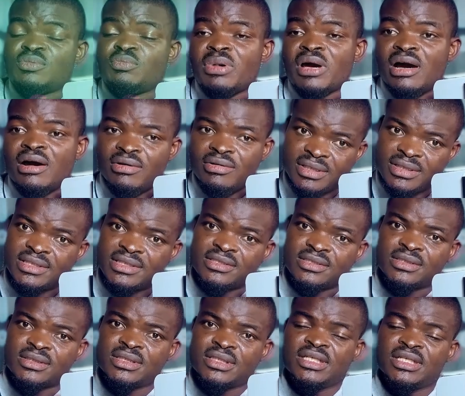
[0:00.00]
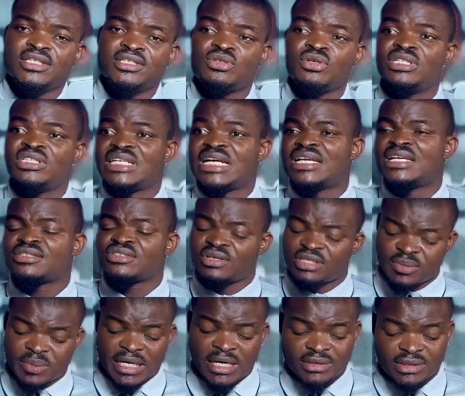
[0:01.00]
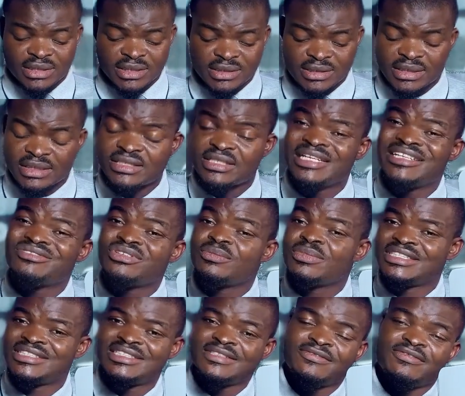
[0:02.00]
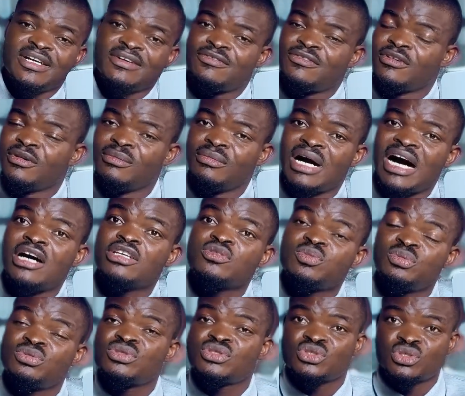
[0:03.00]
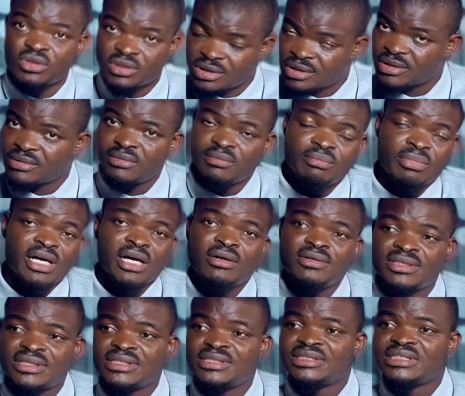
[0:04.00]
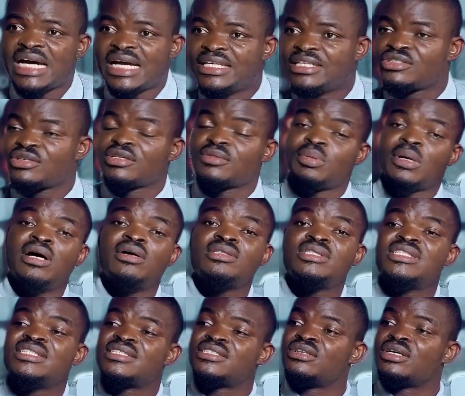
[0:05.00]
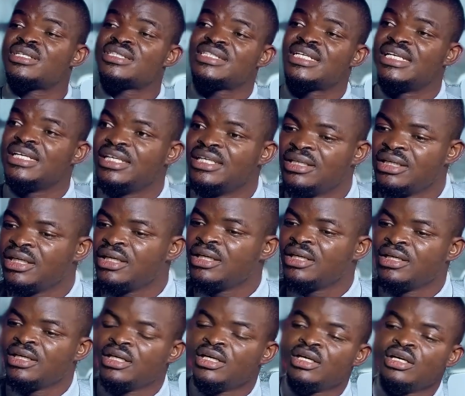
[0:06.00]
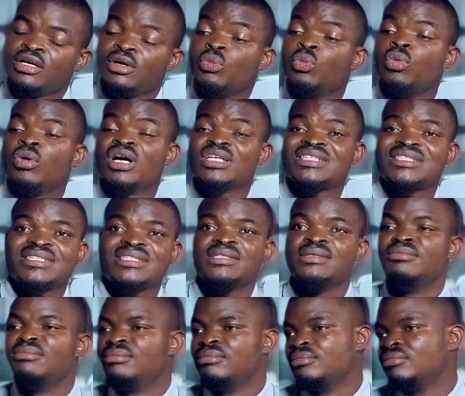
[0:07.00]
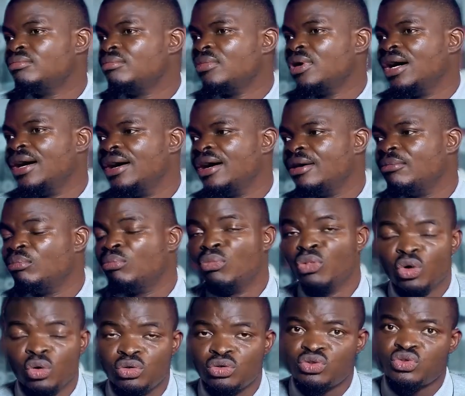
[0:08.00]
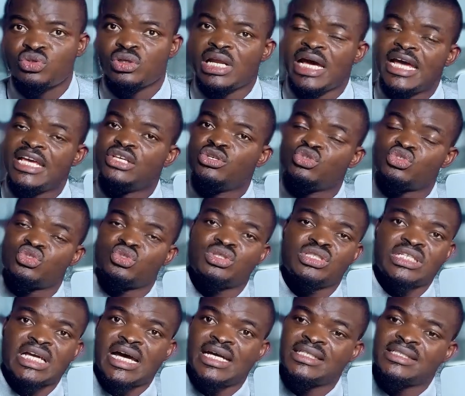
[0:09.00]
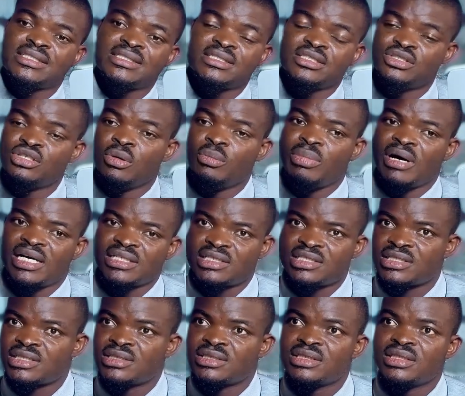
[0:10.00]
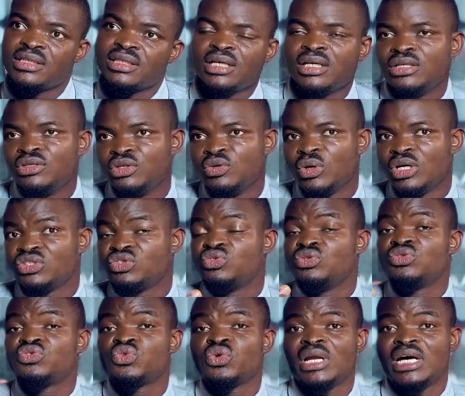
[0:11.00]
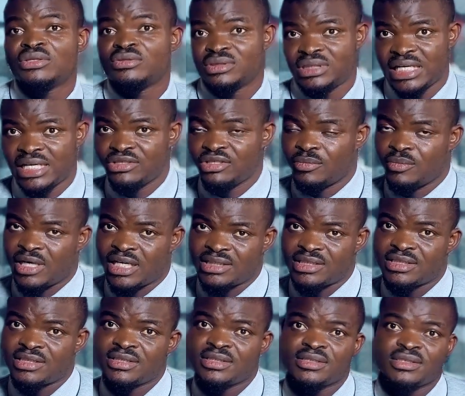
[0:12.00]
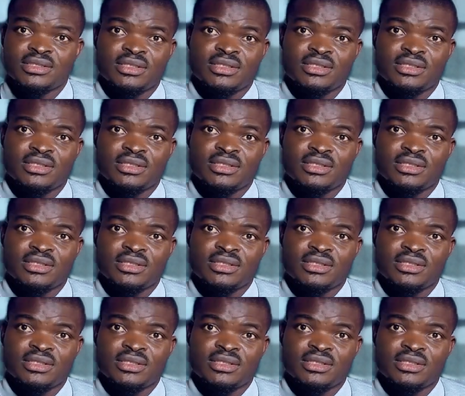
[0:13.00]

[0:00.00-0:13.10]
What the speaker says: priority. So the charging source priority is a little bit different from output source priority. Charging source priority is just saying what mode should I use to charge your battery. Do you want to use solar to charge your battery?